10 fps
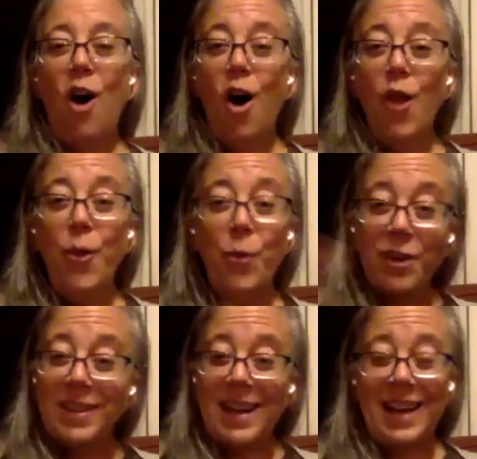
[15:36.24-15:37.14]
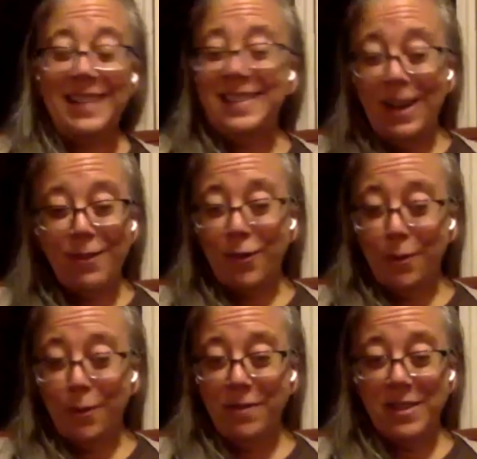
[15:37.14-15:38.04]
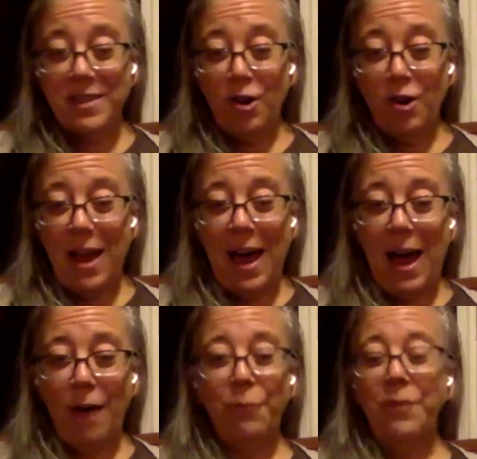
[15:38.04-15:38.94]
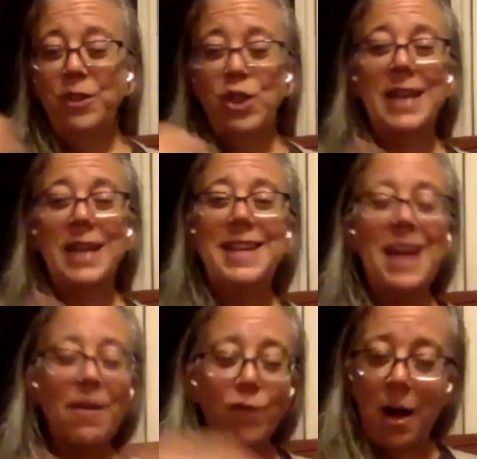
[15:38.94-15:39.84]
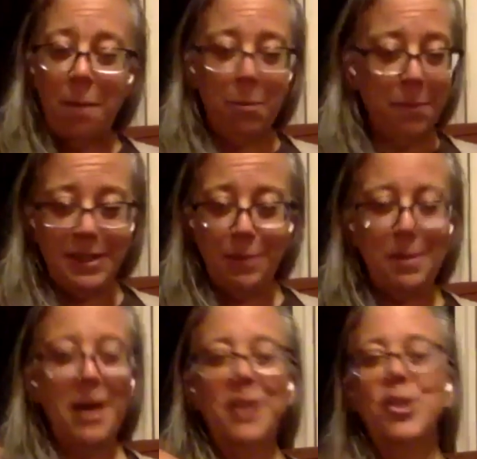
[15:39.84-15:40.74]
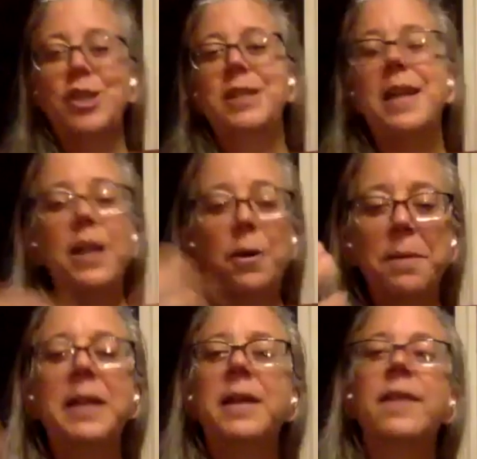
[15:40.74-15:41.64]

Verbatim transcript: All the work that I had done for the previous year and a half, she had never complimented me on. She had, you know what I mean?